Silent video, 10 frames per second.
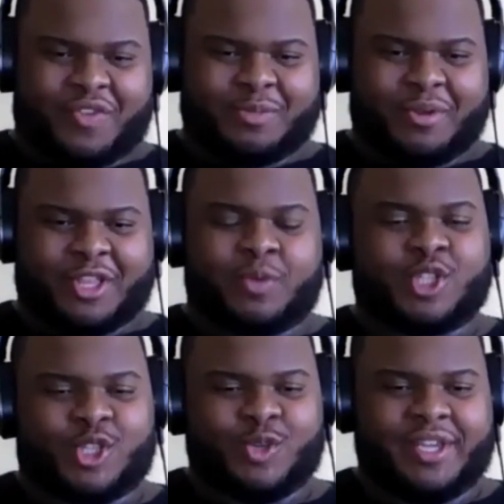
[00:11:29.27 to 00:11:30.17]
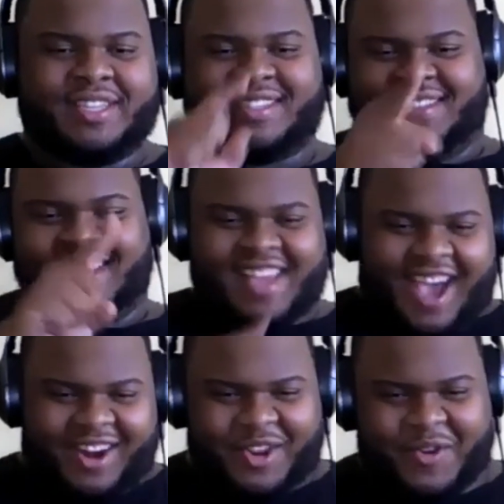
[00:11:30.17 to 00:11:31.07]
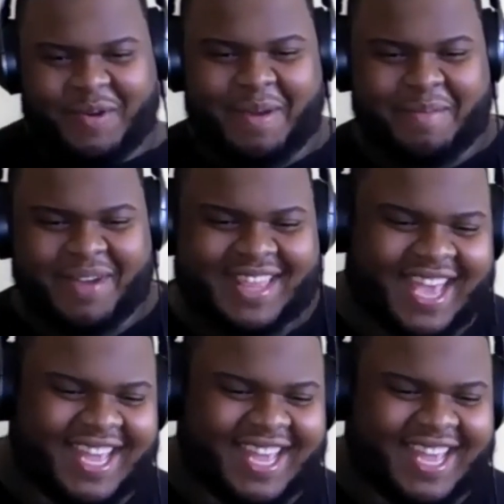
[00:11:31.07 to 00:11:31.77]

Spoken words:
birthday was in 2 weeks. I remember that.